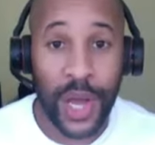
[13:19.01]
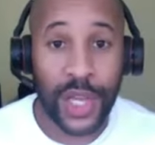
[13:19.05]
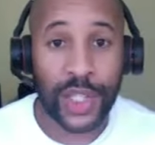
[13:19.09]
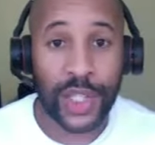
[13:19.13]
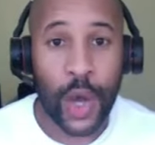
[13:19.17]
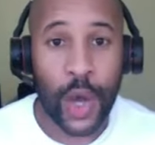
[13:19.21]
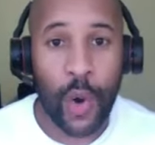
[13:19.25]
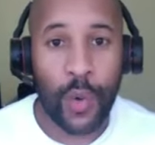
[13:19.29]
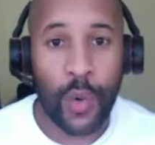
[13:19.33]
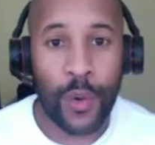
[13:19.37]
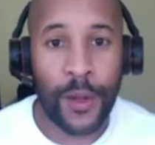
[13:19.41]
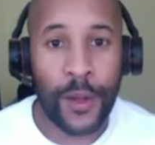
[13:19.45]

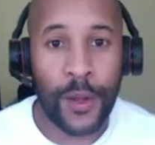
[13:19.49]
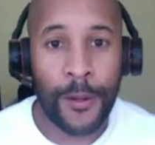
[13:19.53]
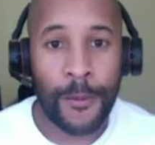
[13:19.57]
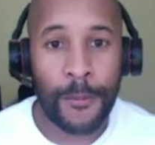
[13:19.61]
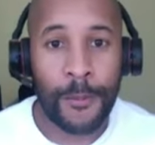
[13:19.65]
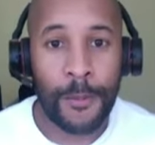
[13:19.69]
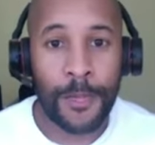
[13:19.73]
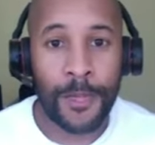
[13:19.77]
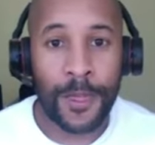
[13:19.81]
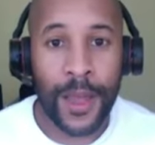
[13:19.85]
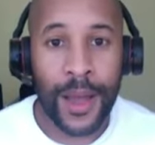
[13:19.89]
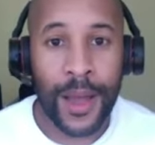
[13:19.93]
So
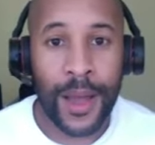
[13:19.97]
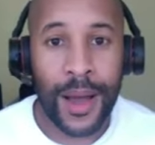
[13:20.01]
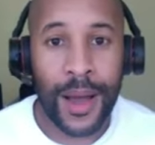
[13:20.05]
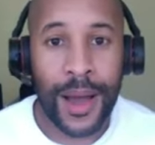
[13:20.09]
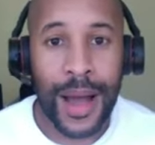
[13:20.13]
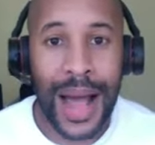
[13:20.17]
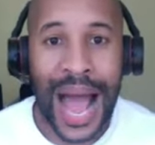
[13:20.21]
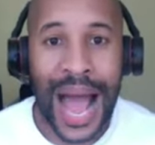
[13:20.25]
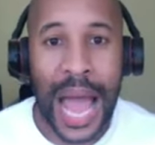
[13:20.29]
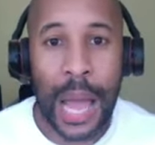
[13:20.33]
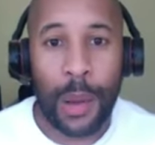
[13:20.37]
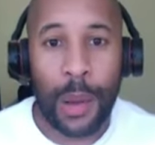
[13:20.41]

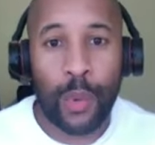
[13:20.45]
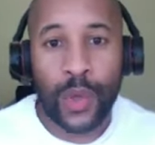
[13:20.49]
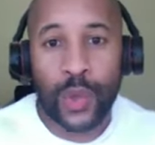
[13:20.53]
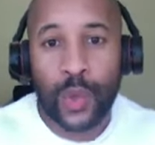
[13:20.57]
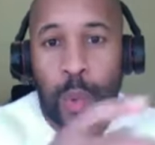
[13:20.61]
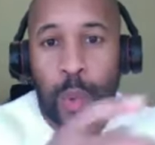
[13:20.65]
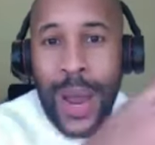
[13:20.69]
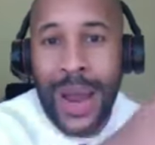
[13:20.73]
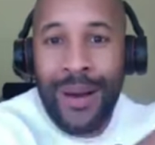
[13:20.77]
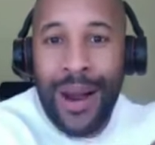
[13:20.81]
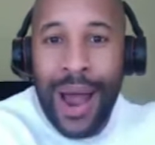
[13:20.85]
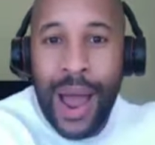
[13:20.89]
I was
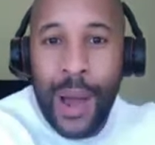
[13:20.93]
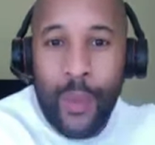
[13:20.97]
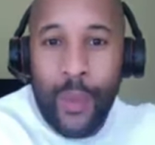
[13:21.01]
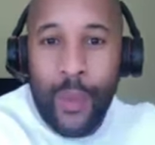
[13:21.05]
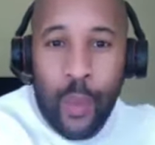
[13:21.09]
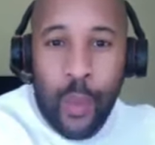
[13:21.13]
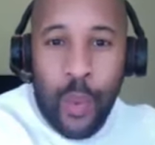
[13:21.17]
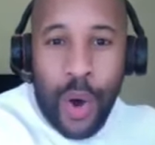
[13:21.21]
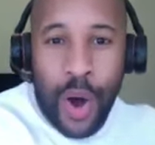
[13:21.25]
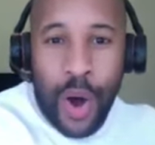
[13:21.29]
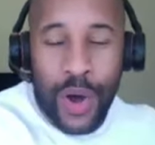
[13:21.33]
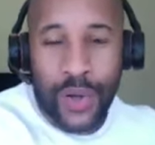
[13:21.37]
where I
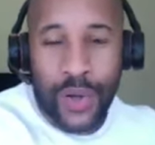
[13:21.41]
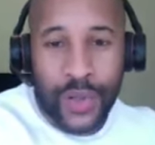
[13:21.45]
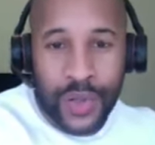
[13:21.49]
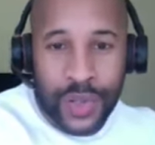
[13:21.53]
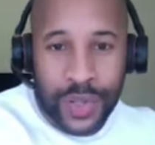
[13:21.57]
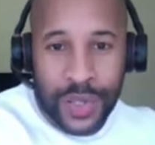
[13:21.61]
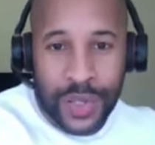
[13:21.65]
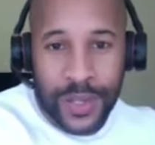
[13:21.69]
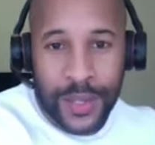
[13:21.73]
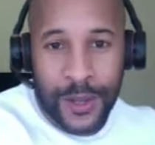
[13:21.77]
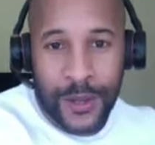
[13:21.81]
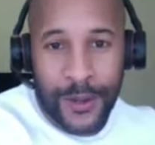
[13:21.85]

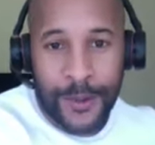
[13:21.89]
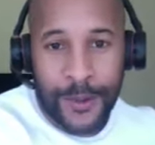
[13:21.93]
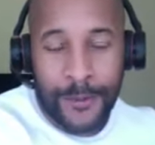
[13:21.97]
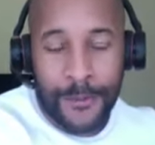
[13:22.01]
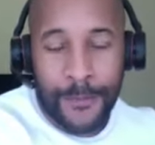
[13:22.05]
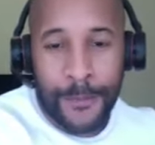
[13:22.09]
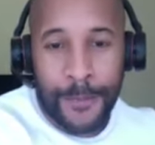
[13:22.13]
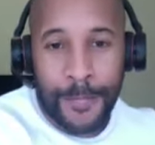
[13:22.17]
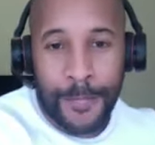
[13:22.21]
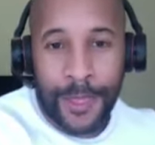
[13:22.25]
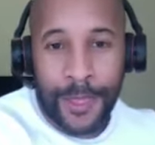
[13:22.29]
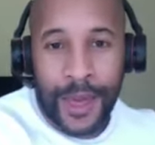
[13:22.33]
was,
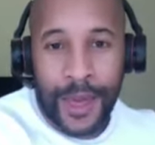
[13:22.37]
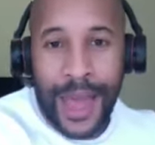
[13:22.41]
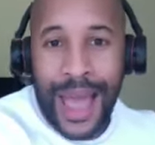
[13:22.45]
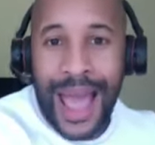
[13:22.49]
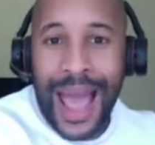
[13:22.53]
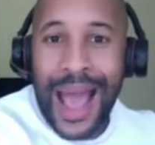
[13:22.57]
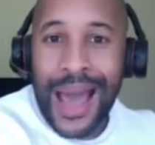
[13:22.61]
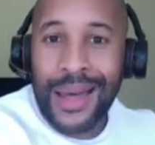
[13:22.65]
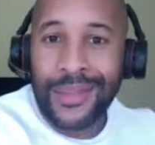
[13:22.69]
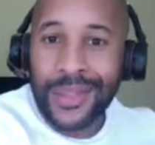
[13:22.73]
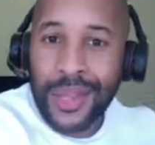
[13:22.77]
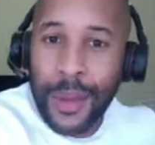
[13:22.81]

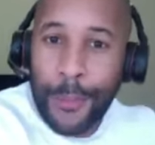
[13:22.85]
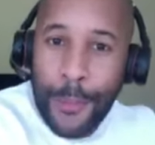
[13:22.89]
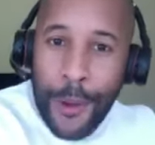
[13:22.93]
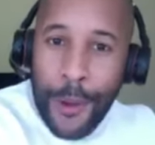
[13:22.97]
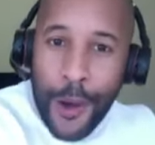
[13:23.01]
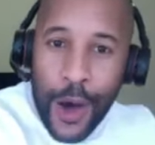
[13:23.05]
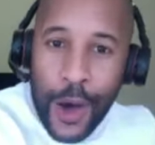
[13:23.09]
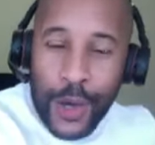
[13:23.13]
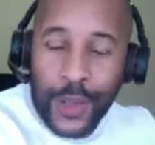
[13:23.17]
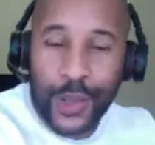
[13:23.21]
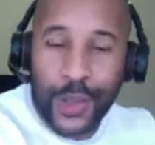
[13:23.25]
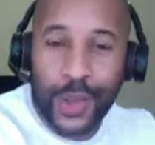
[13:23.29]
and the
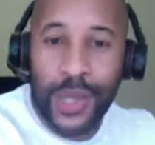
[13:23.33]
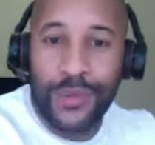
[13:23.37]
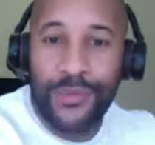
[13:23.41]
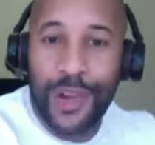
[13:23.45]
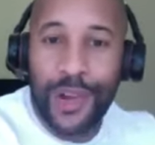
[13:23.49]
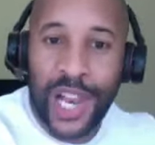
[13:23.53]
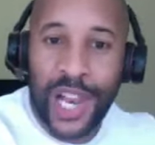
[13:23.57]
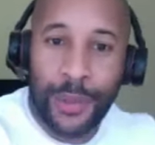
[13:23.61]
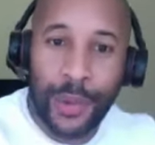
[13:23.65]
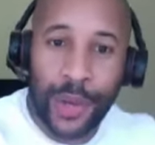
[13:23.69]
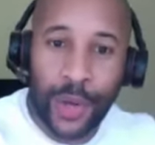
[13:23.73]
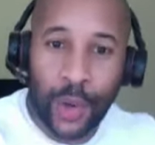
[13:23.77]
personal
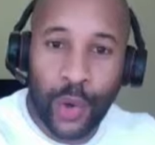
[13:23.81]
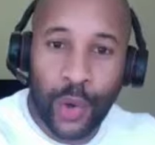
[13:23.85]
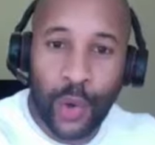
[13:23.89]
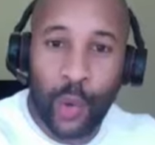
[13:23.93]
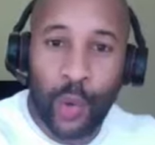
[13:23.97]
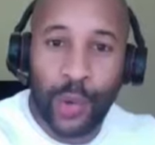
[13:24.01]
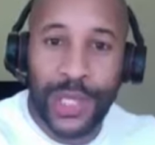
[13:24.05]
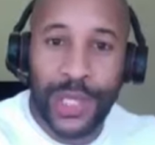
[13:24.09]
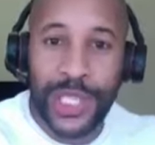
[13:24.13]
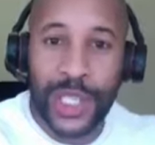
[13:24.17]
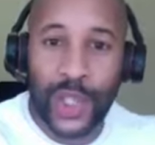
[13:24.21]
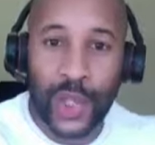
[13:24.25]
development and
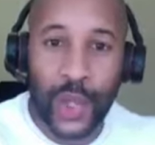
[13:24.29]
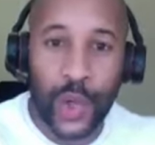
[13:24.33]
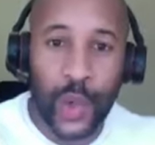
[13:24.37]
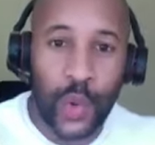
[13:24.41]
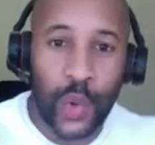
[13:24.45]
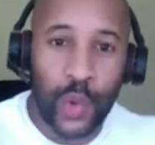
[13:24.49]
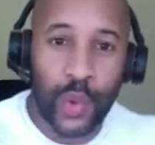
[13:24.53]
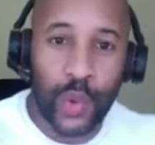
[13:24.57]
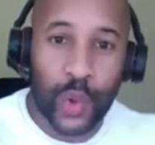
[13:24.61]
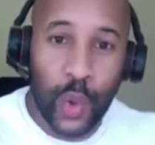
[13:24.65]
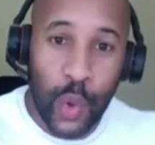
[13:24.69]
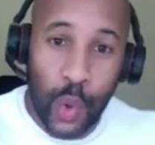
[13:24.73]
all these
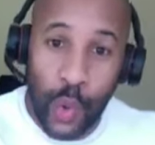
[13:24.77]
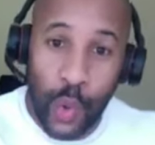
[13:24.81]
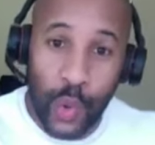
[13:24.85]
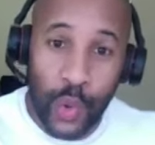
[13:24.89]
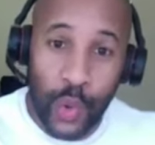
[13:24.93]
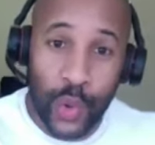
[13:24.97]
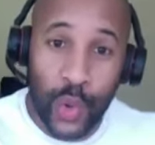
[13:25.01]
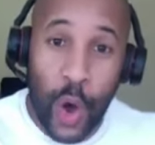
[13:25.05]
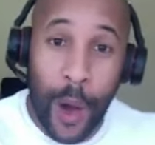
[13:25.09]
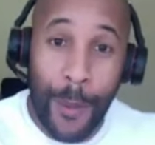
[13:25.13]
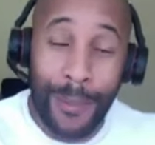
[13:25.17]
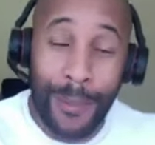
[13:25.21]

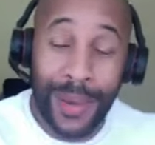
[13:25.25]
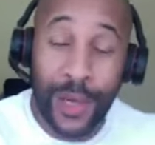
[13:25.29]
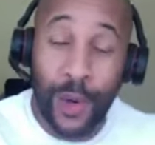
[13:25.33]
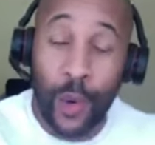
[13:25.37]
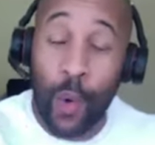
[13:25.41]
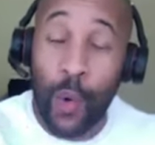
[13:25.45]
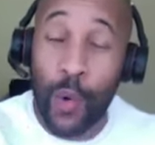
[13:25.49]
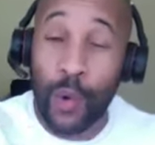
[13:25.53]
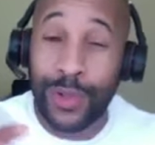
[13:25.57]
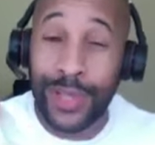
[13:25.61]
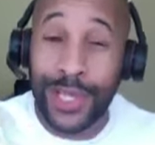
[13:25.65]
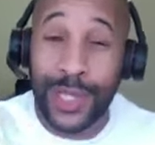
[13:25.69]
tools got me
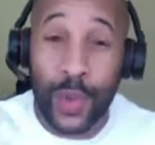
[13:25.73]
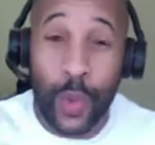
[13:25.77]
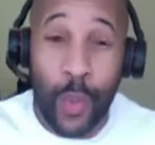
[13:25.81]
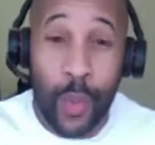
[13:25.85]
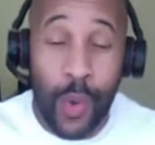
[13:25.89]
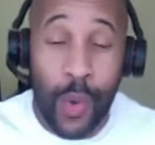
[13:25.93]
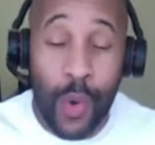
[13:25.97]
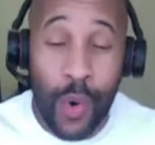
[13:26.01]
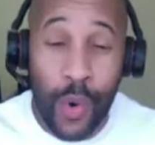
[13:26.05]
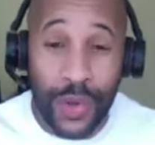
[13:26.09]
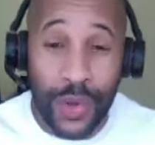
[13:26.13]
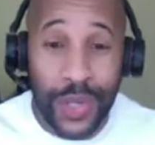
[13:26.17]
all these
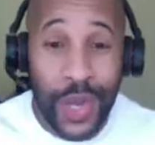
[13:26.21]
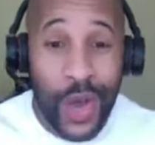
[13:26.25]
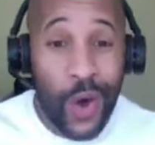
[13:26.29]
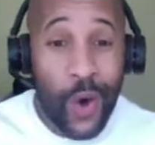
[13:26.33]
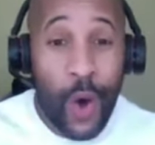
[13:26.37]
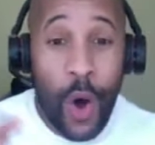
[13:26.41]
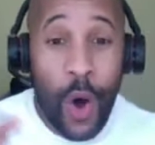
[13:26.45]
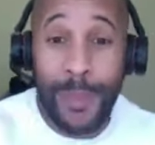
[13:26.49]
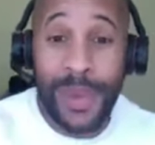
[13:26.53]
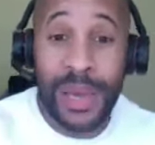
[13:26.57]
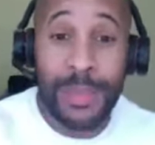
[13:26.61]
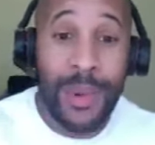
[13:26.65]
awards,
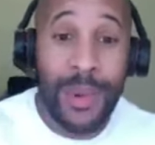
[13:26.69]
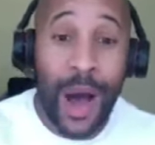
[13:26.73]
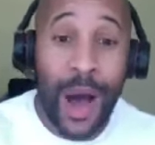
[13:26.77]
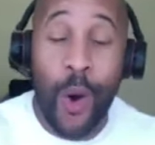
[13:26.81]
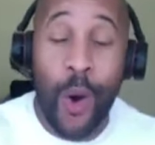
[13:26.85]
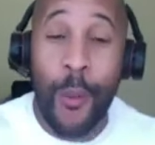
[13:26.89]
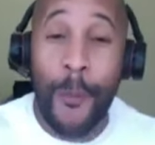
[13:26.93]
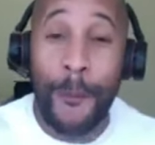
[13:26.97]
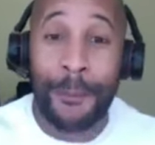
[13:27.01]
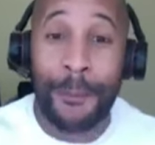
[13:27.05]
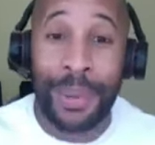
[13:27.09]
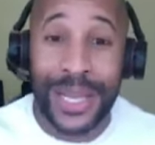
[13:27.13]
got me my
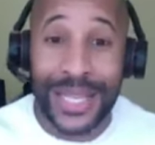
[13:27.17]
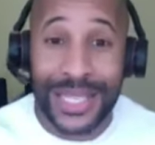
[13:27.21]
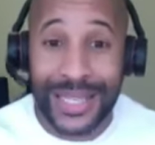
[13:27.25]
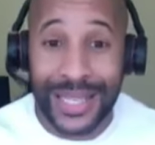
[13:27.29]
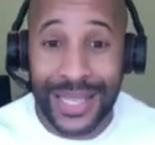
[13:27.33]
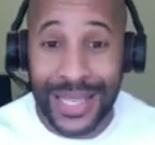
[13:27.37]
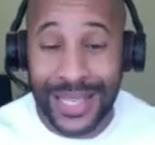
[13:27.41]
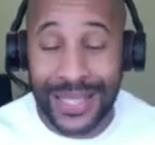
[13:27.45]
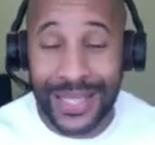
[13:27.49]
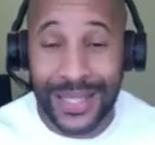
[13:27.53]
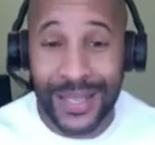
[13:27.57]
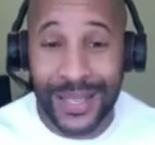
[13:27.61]
own
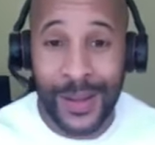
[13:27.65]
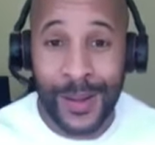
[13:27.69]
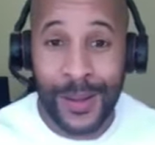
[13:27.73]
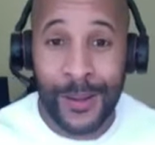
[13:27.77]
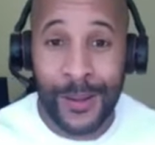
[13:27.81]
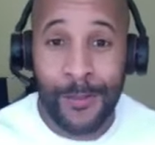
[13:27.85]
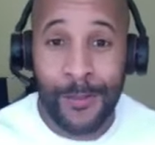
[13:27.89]
business.